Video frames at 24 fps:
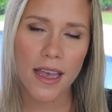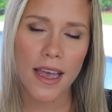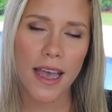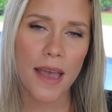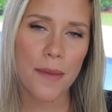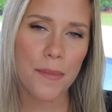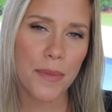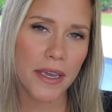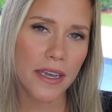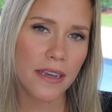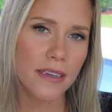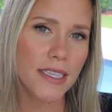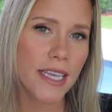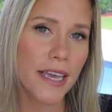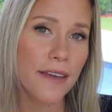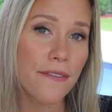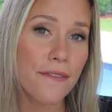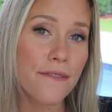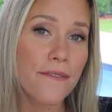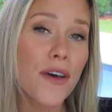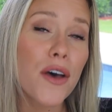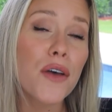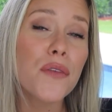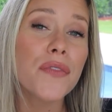And because I
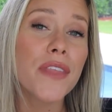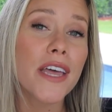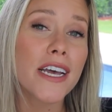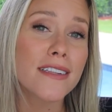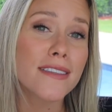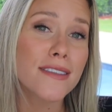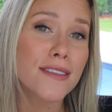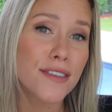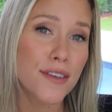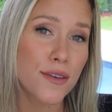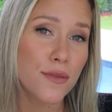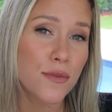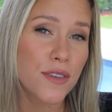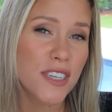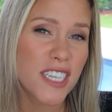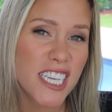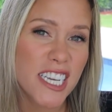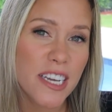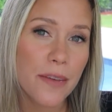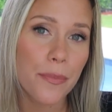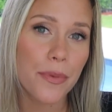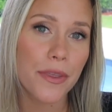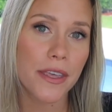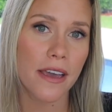felt that so
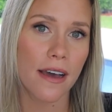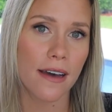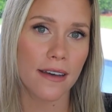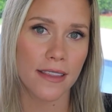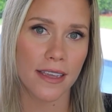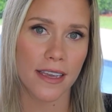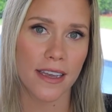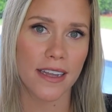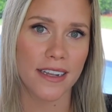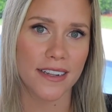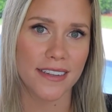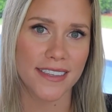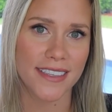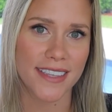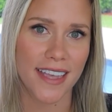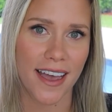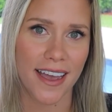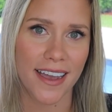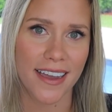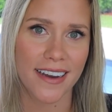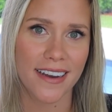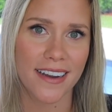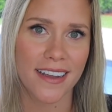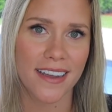deeply on the
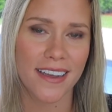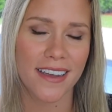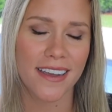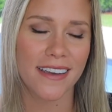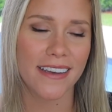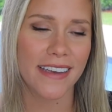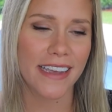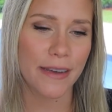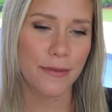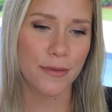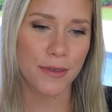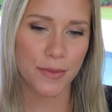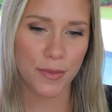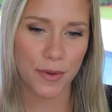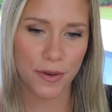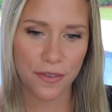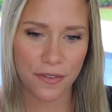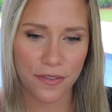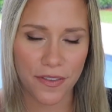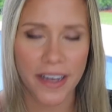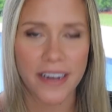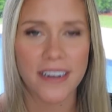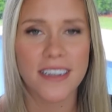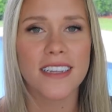inside, it was
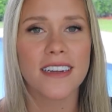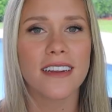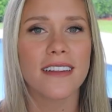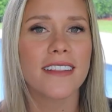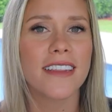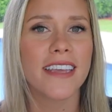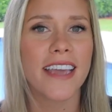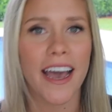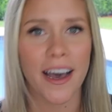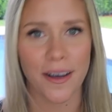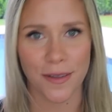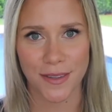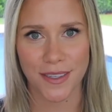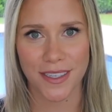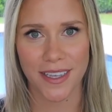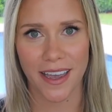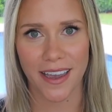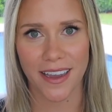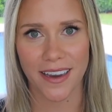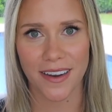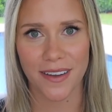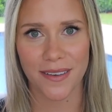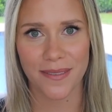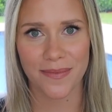reflected on the
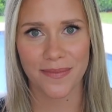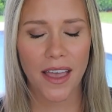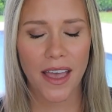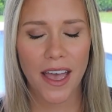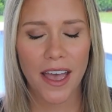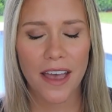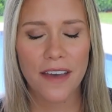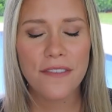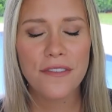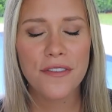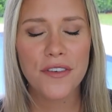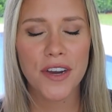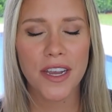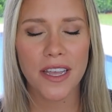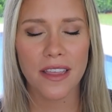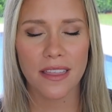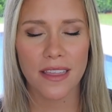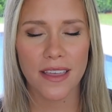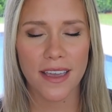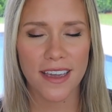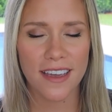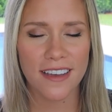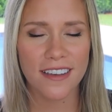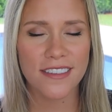outside.
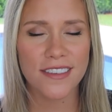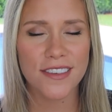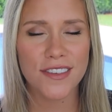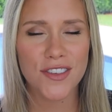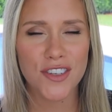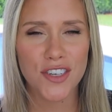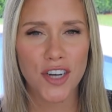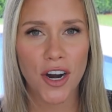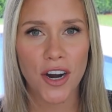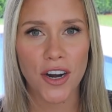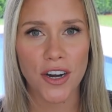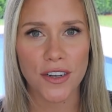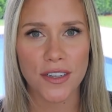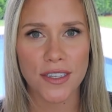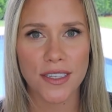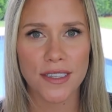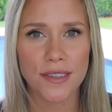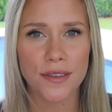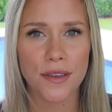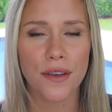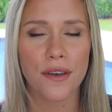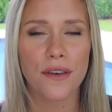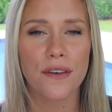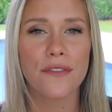Everything
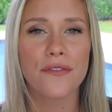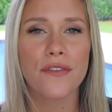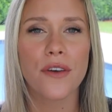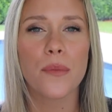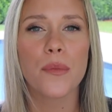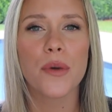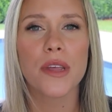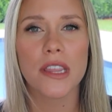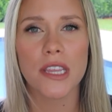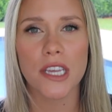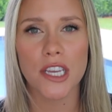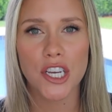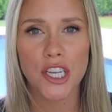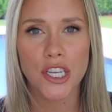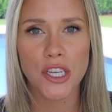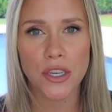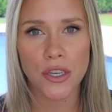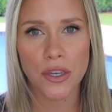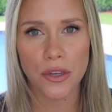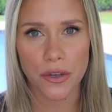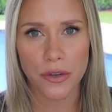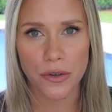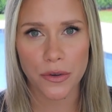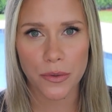starts from within
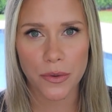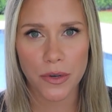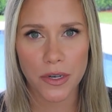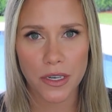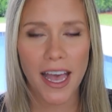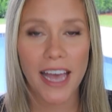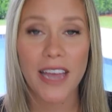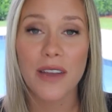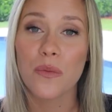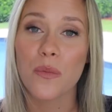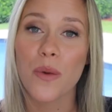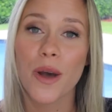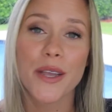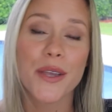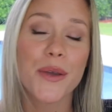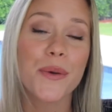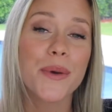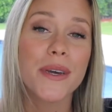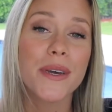you, and what you